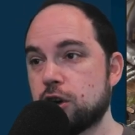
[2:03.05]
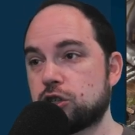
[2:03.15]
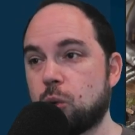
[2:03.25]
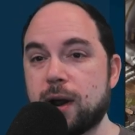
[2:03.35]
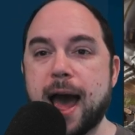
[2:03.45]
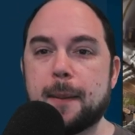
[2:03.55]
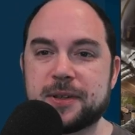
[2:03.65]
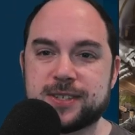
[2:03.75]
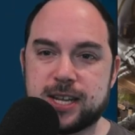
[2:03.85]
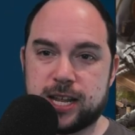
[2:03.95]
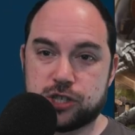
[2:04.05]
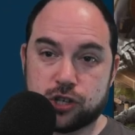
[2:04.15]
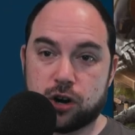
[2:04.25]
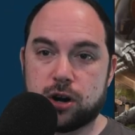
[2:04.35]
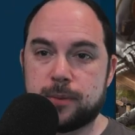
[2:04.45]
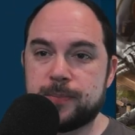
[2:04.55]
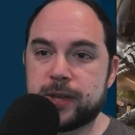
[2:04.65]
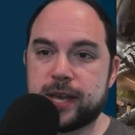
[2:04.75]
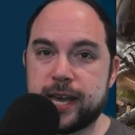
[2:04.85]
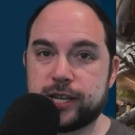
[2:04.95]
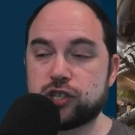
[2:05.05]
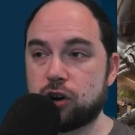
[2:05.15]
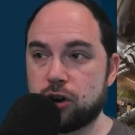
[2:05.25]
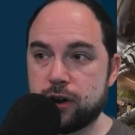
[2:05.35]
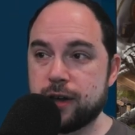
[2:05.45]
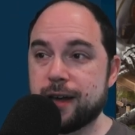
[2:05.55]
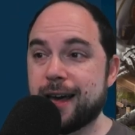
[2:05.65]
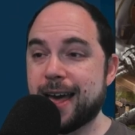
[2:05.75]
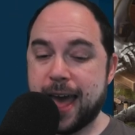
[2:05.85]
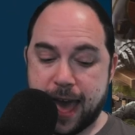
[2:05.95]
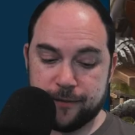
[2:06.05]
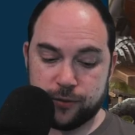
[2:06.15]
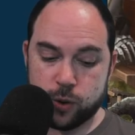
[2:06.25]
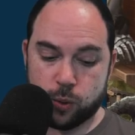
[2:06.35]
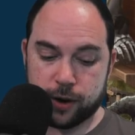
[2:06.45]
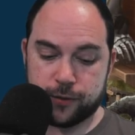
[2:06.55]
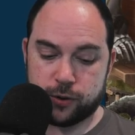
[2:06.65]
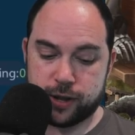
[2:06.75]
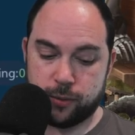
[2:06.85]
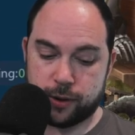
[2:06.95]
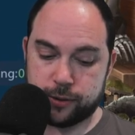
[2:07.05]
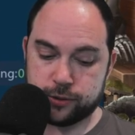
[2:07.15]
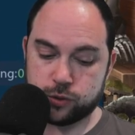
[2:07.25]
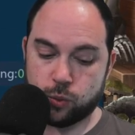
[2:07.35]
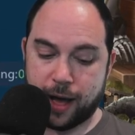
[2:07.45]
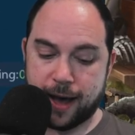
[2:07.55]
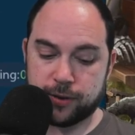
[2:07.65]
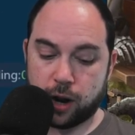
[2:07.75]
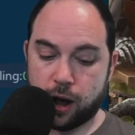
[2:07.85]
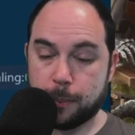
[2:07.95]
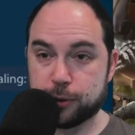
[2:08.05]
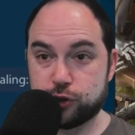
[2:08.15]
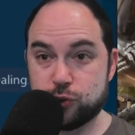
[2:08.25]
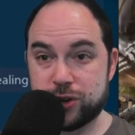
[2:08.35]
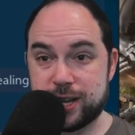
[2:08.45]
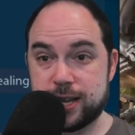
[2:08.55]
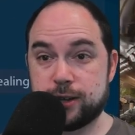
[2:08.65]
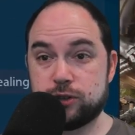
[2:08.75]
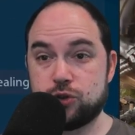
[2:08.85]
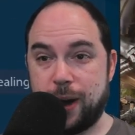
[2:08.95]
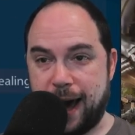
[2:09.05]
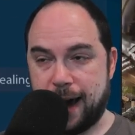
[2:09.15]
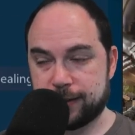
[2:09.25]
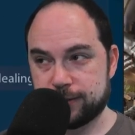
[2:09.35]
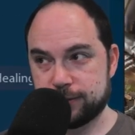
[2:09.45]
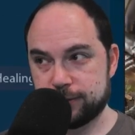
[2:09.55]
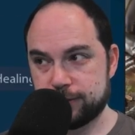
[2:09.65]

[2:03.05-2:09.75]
So what happens in each turn? Each turn, every one of your heroes will have an opportunity to act.